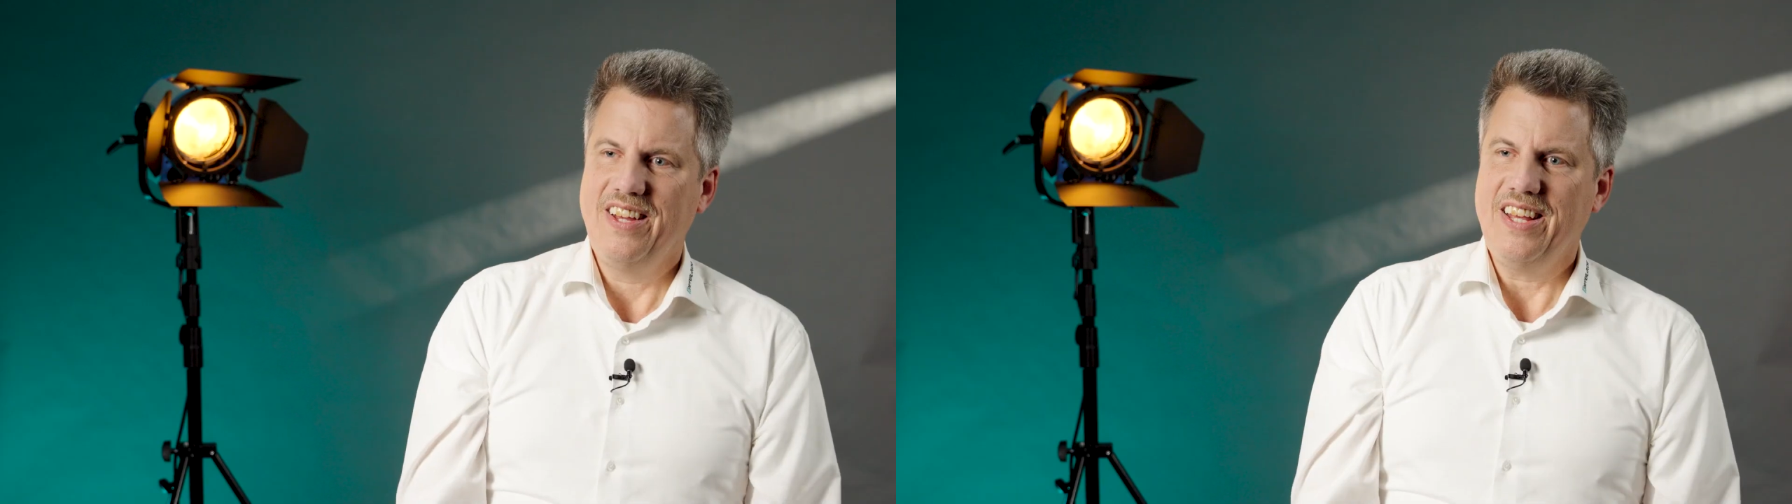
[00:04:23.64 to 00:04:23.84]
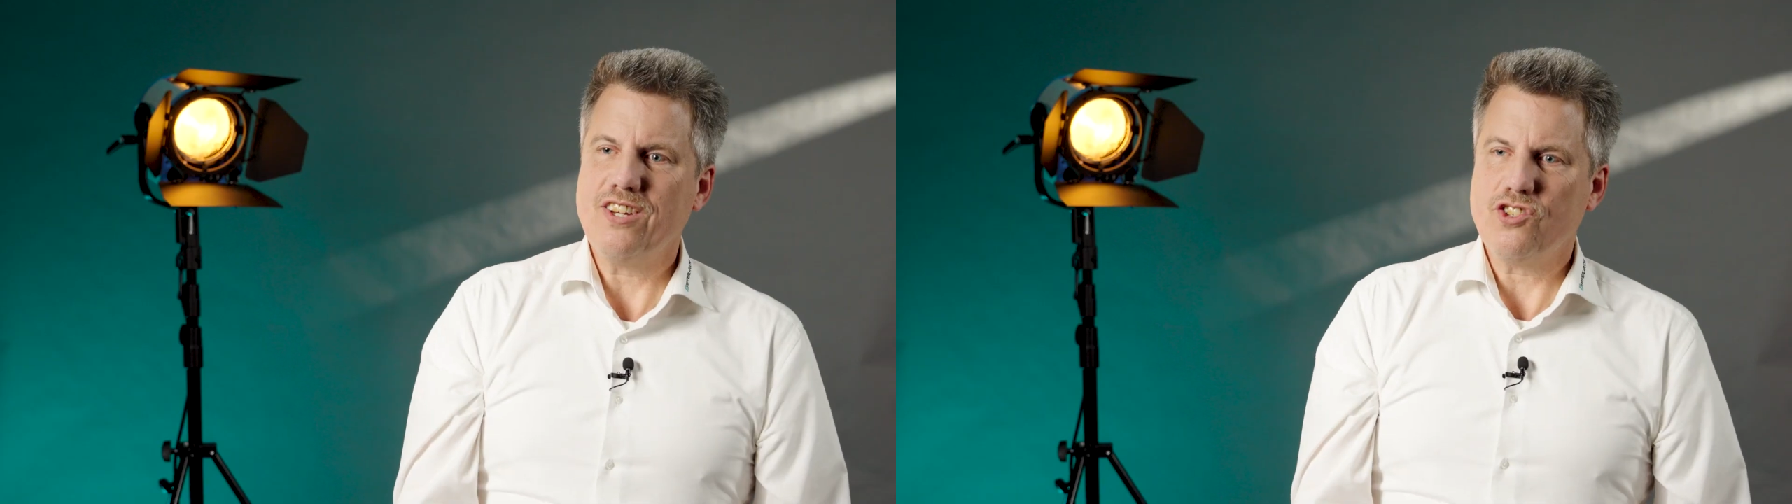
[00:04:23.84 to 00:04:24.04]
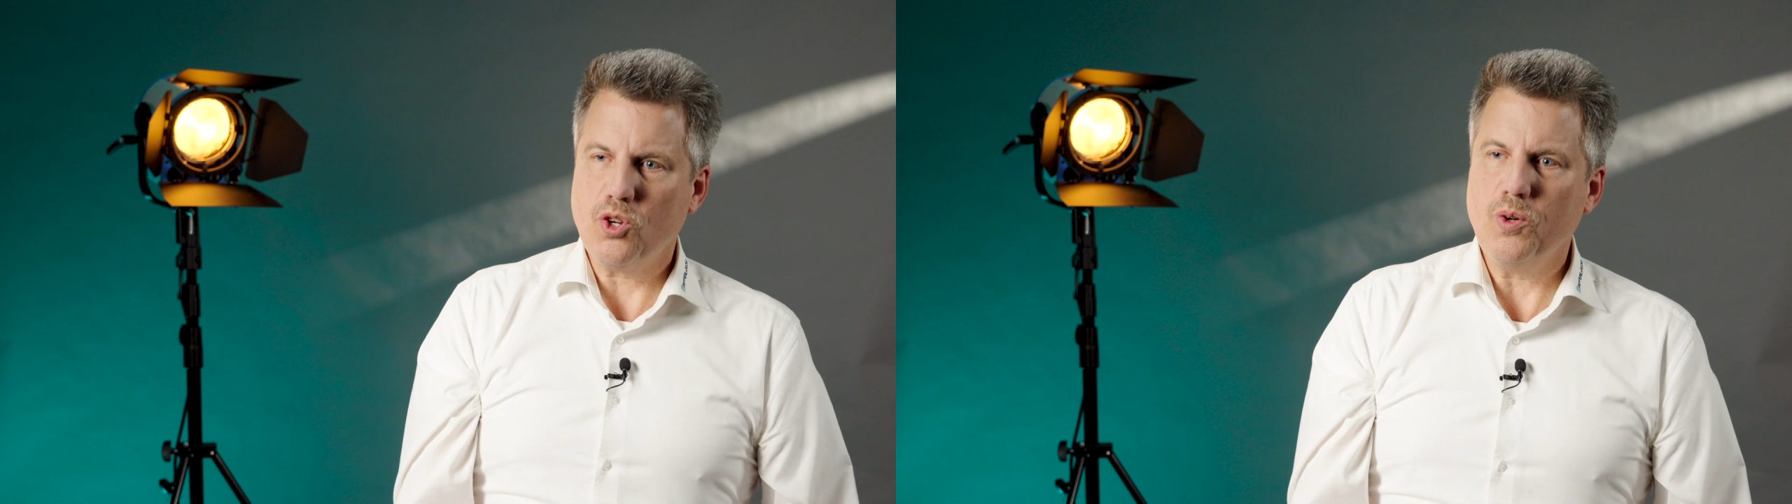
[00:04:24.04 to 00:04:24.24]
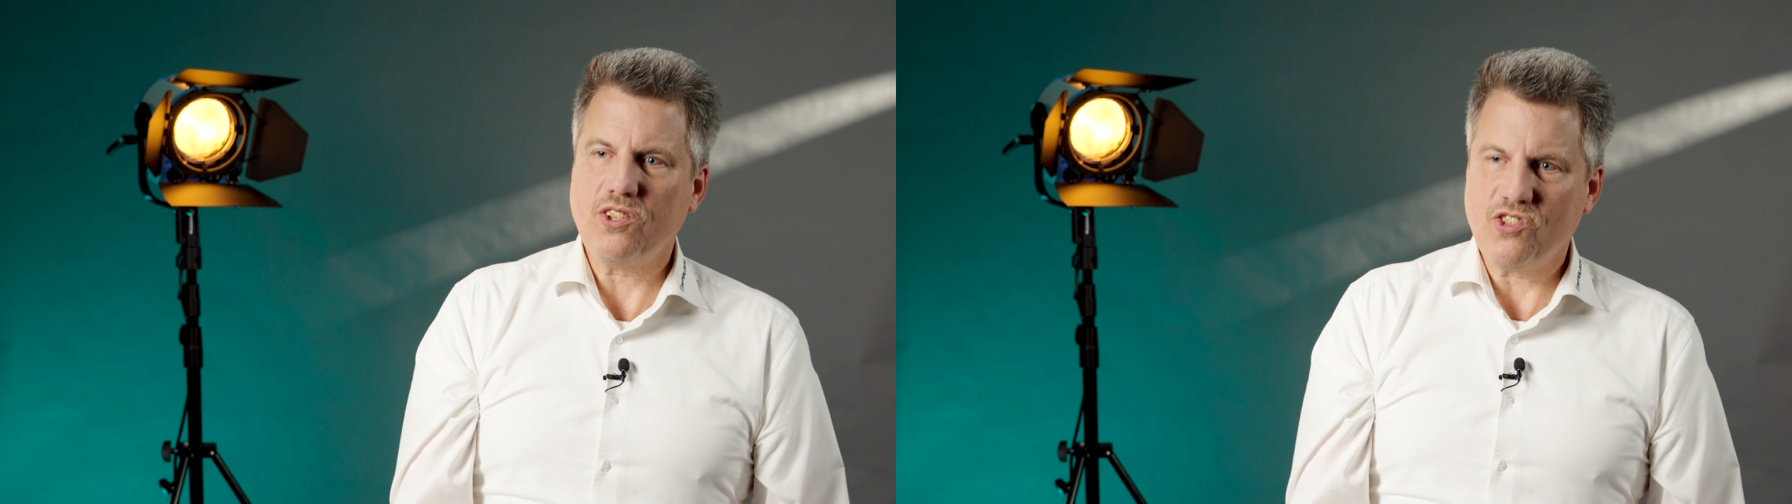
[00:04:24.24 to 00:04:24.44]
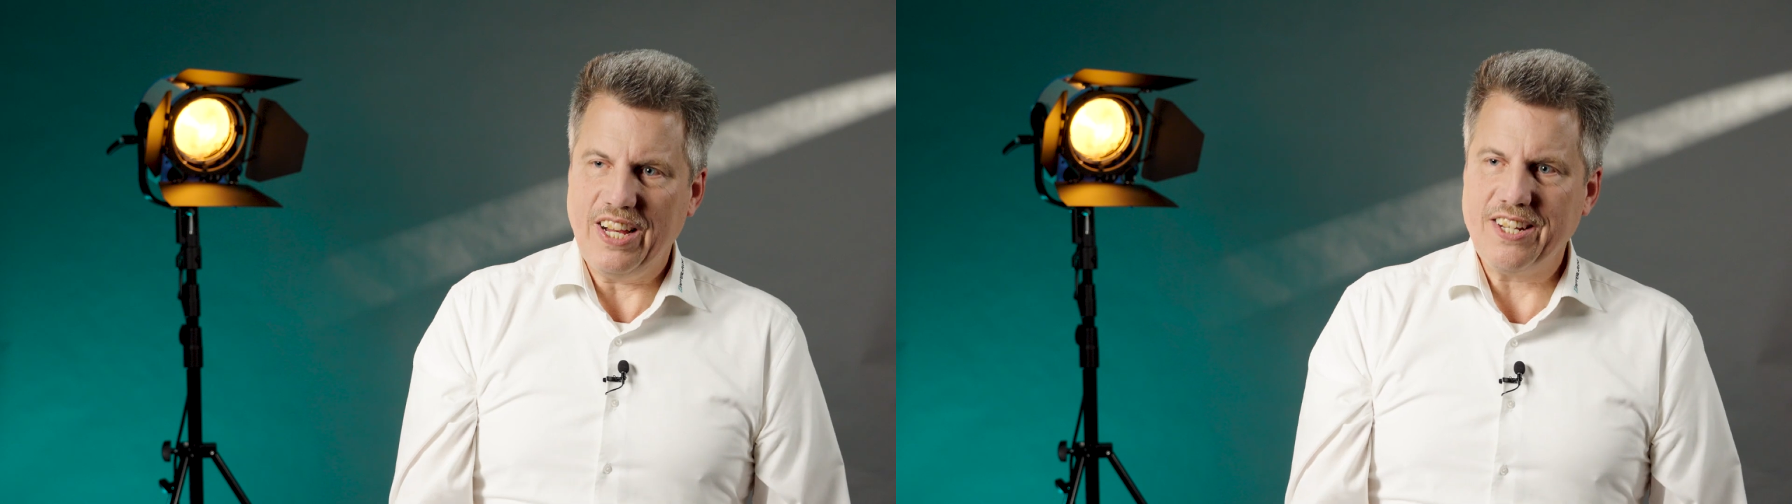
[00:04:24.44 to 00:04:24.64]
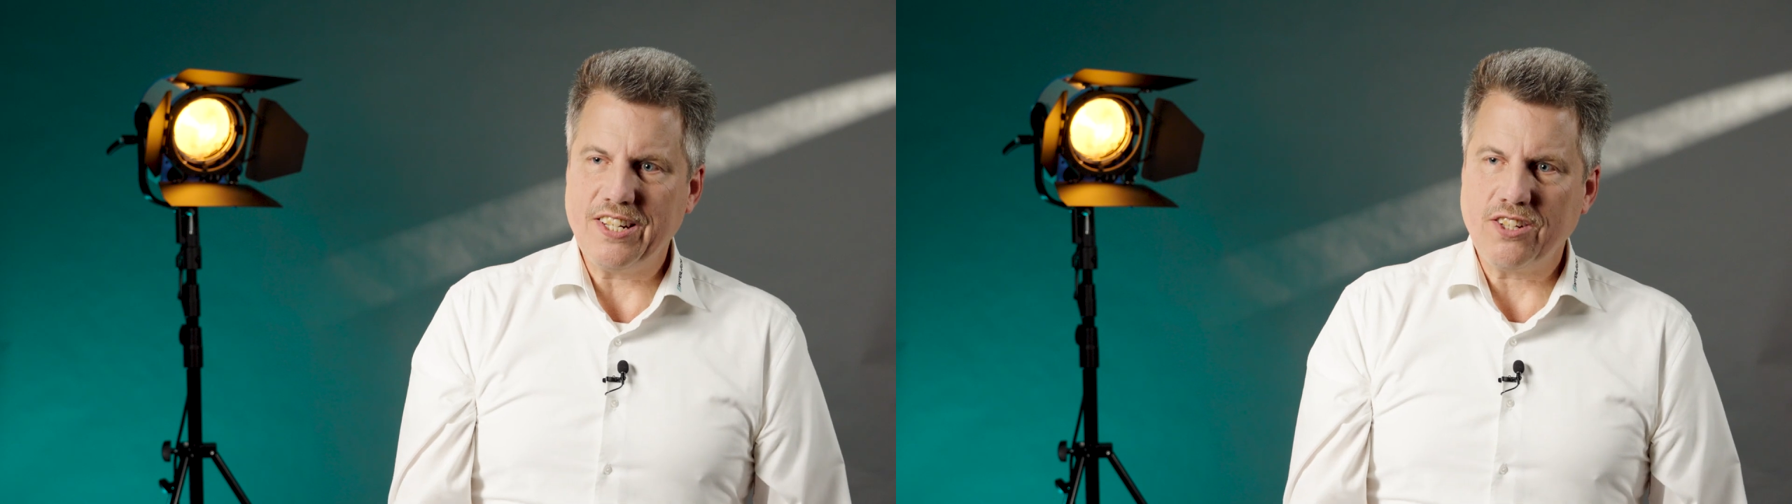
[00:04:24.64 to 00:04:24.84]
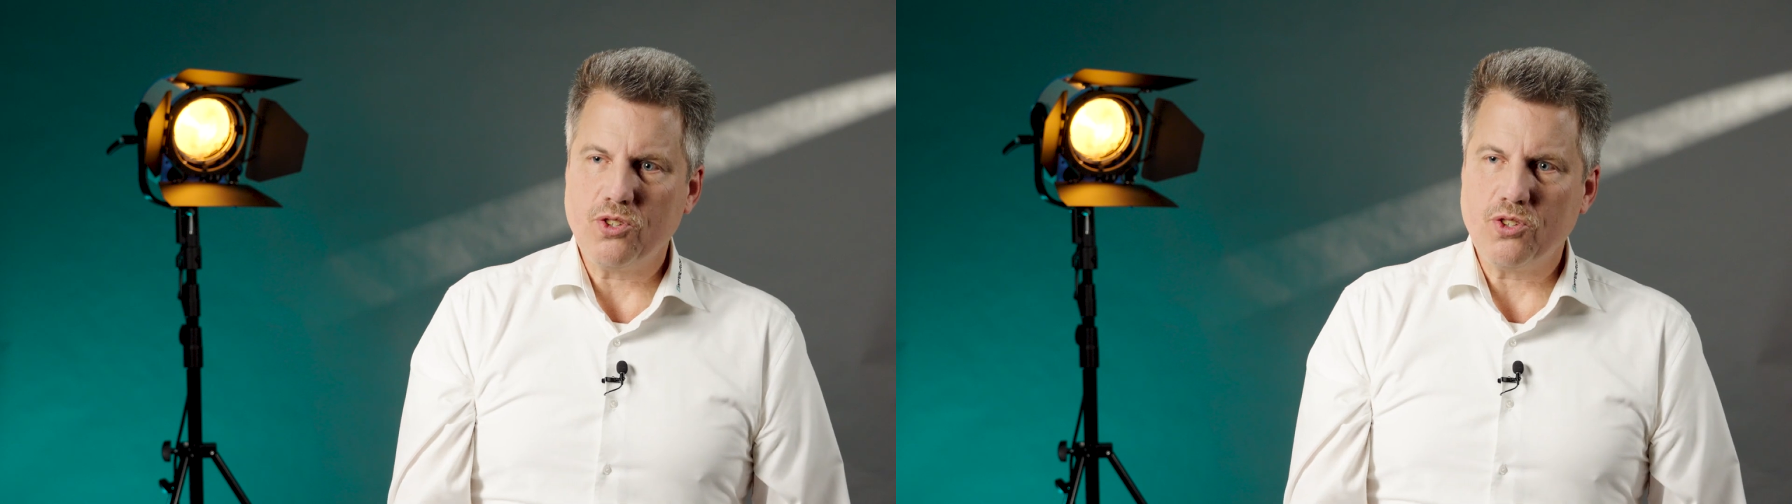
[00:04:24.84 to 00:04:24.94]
It is so exciting